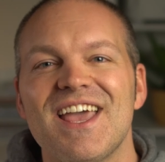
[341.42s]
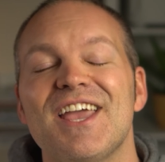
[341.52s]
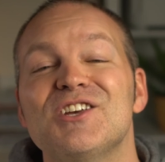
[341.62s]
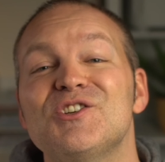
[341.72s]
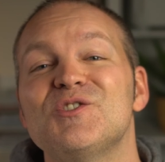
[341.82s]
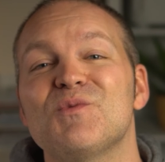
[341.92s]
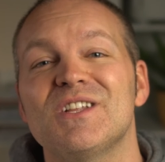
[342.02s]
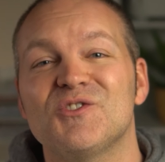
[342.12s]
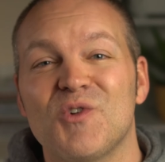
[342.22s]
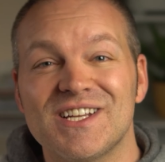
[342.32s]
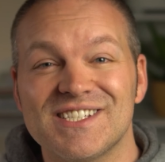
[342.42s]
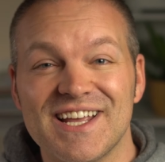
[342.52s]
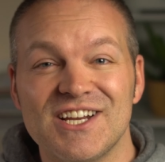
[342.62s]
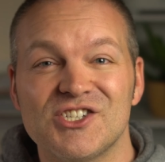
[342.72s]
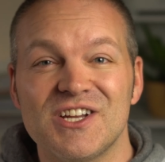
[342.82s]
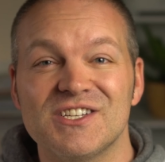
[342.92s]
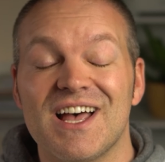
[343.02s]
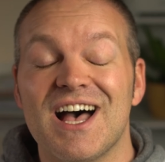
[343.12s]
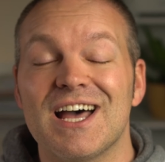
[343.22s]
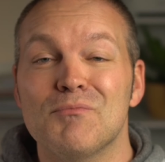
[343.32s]
issues with translations
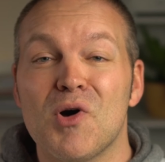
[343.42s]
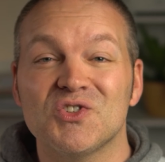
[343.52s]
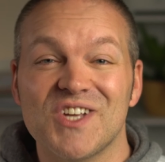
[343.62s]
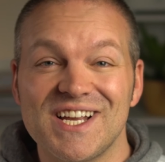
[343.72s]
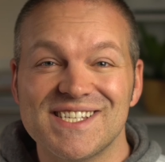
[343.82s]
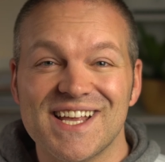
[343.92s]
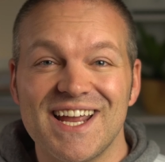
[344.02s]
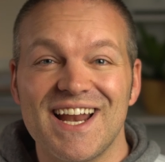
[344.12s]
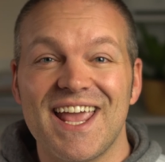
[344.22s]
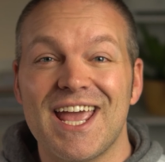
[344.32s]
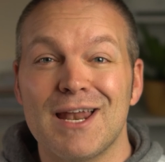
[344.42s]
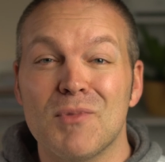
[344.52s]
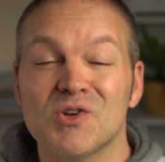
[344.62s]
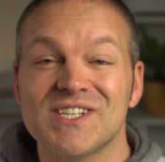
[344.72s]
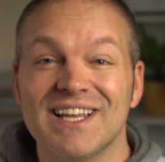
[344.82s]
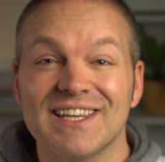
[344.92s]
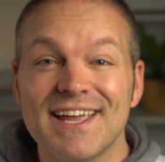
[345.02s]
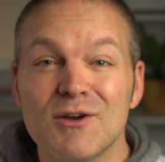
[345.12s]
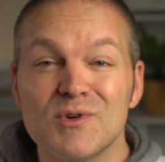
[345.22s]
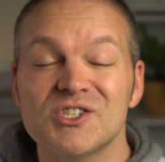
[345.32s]
on multi-site and
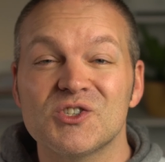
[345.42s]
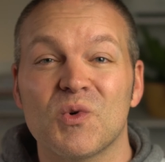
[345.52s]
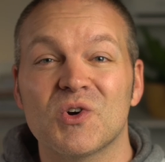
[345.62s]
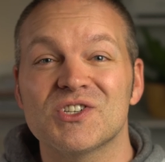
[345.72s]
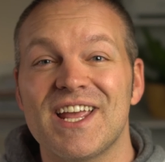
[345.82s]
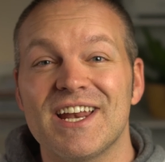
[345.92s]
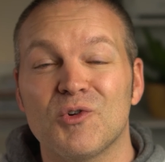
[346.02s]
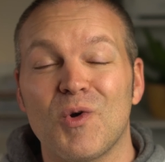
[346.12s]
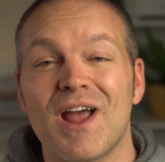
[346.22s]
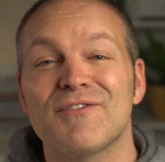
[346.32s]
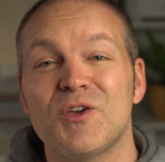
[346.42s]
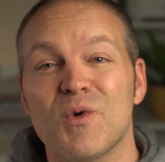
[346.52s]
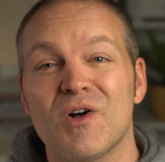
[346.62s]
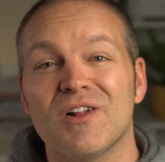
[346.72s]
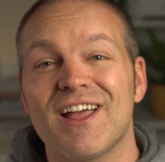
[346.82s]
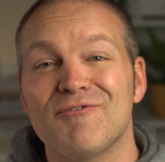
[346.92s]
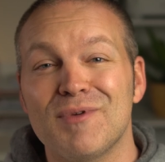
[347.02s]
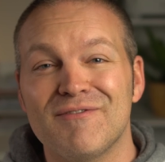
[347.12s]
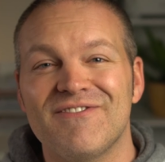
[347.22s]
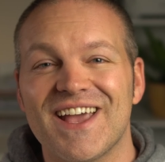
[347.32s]
multi-language stores in GraphQL have
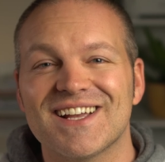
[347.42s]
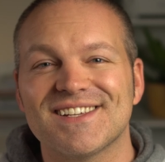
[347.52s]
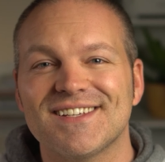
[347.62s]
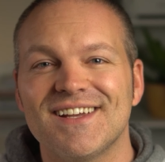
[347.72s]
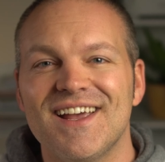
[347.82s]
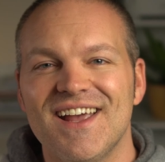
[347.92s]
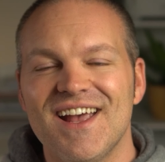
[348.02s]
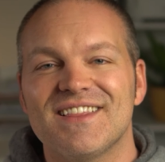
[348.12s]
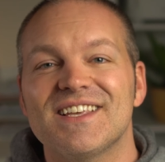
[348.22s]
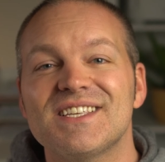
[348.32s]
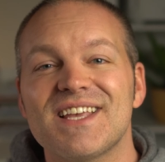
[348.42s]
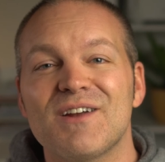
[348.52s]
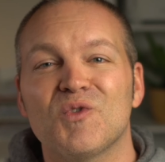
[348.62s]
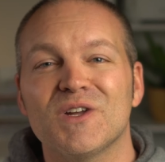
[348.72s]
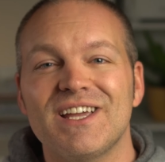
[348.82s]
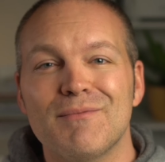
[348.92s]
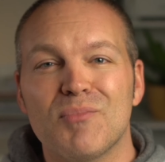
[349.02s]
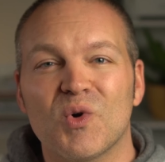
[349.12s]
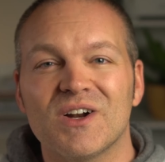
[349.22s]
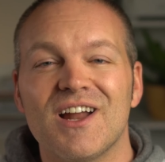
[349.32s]
been fixed. This is a really
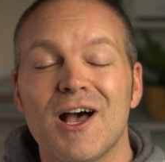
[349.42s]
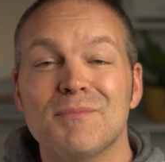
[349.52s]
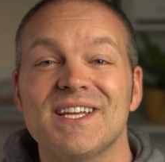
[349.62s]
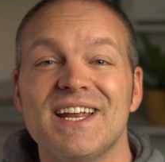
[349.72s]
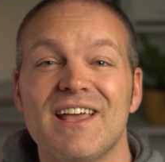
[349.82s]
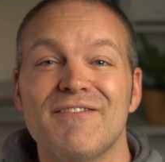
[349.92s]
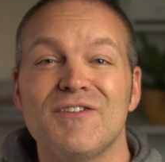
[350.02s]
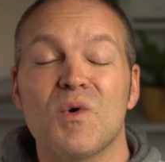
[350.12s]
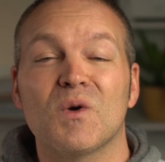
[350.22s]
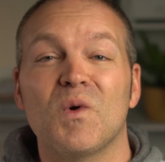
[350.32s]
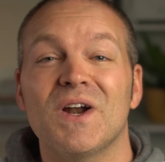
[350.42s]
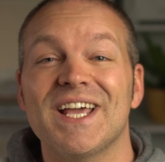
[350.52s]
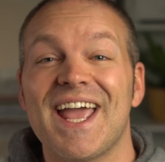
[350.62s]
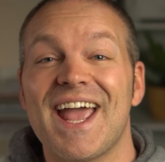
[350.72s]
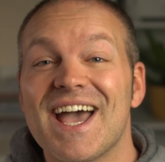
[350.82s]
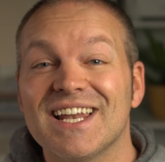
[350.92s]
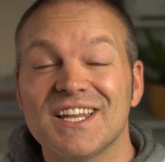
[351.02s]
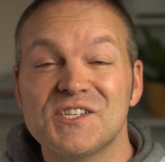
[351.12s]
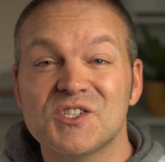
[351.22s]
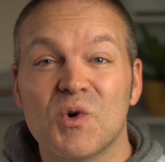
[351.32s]
important update if you are running a
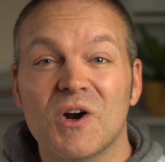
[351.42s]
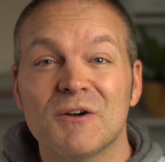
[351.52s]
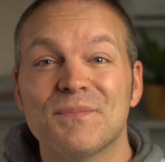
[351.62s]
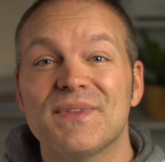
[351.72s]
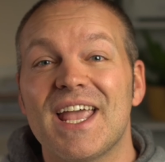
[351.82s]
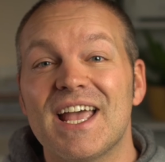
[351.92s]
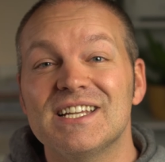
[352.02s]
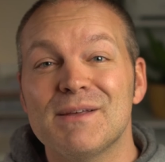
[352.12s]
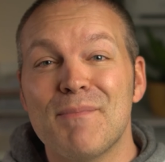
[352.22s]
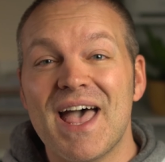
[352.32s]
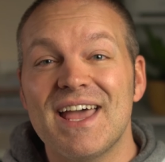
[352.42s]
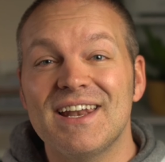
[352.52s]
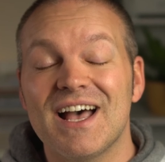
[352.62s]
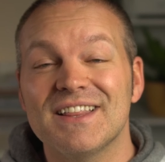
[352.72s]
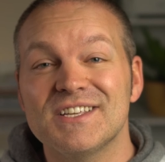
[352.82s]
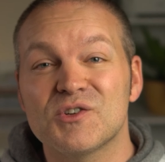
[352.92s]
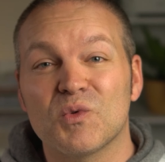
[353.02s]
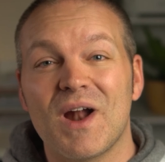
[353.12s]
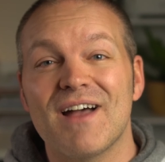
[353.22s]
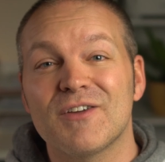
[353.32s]
headless store and depend on these
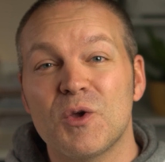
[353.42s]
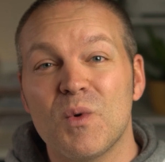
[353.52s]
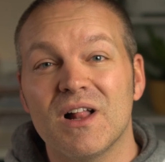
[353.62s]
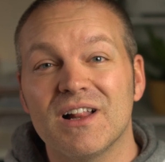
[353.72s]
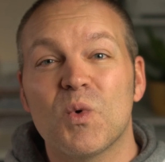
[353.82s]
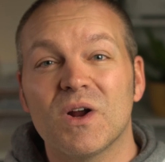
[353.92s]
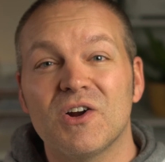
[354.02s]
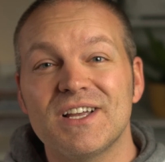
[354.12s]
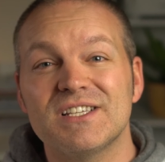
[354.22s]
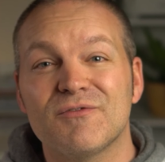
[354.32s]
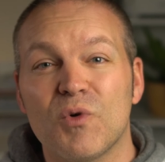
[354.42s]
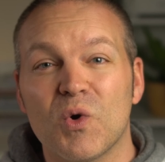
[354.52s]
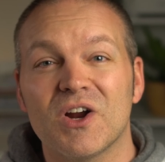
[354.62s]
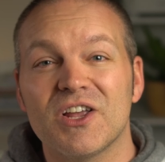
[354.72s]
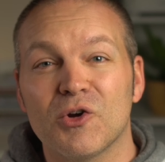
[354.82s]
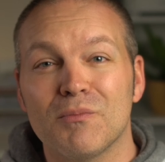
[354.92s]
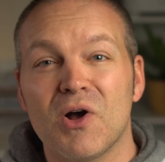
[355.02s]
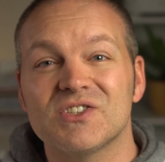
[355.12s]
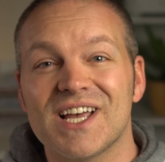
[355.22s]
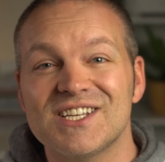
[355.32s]
GraphQL queries for your
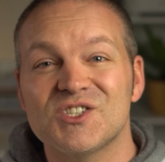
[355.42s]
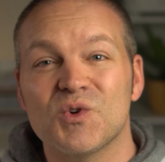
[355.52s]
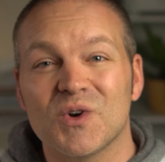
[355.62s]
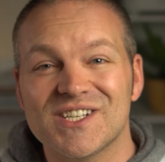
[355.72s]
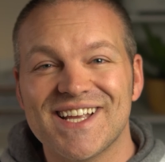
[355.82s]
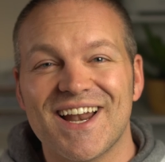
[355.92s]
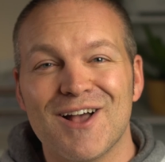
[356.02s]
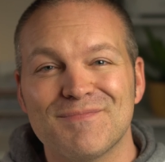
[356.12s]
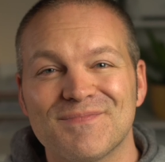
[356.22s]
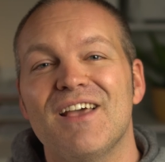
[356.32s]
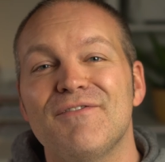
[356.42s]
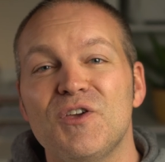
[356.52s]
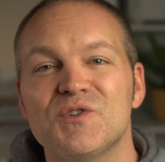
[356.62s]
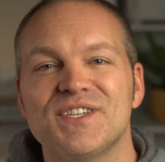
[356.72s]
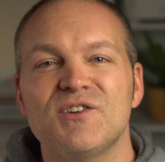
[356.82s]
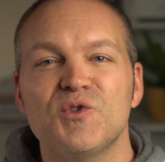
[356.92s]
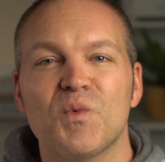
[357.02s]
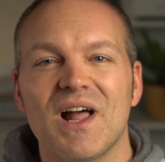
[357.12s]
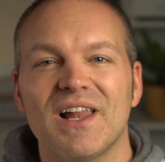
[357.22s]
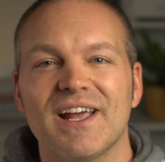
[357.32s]
multi-store setup. If you use New
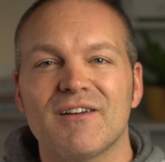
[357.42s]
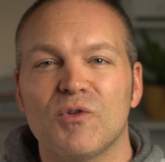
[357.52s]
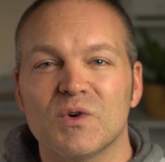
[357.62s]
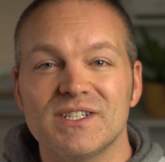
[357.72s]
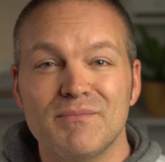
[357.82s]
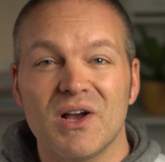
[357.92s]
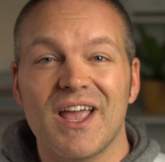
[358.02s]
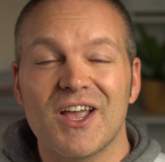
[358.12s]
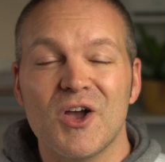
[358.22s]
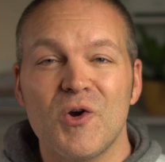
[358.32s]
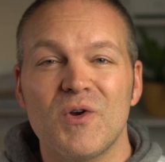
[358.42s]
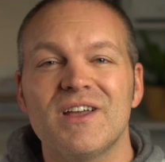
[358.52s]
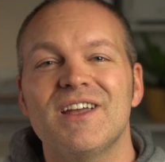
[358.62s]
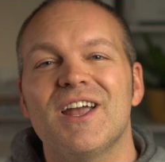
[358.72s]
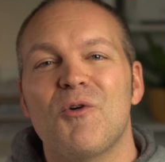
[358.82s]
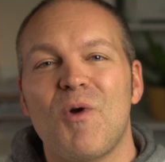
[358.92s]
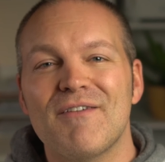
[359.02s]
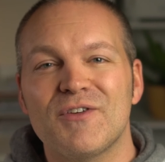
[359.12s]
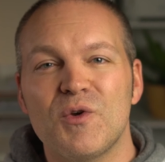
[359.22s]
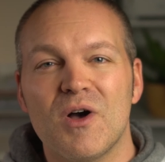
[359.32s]
Relic for debugging code,
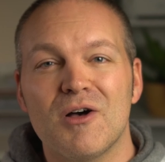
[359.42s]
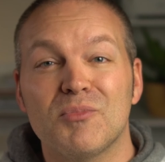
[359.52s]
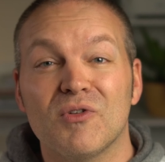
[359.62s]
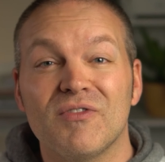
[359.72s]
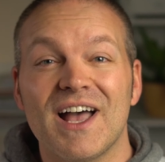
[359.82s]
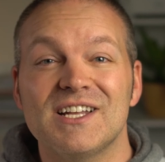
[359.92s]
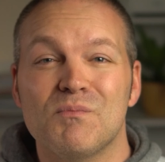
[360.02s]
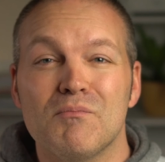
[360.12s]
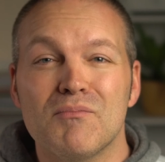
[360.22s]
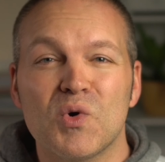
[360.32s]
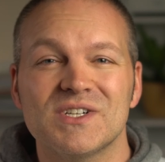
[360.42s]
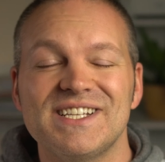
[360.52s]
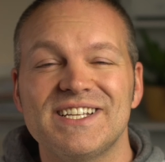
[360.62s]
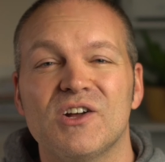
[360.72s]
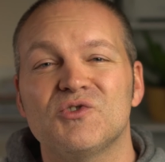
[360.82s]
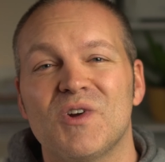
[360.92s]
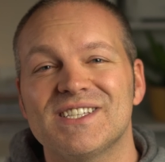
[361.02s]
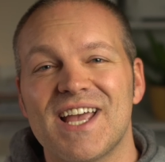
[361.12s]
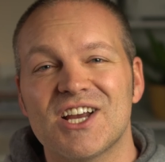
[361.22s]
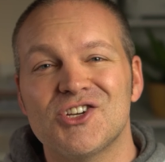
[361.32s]
GraphQL provides more detailed
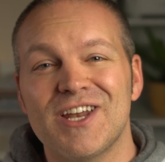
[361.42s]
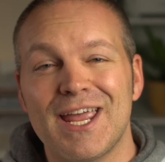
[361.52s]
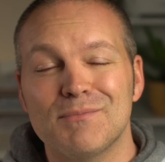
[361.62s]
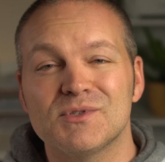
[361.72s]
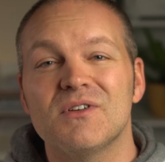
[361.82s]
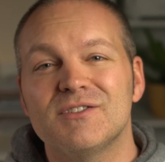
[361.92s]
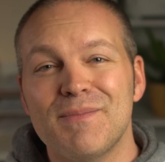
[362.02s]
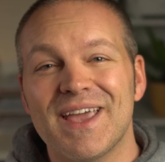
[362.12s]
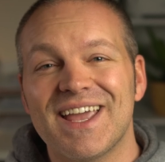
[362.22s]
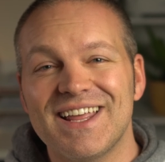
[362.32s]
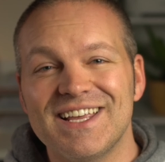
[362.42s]
transaction names to make it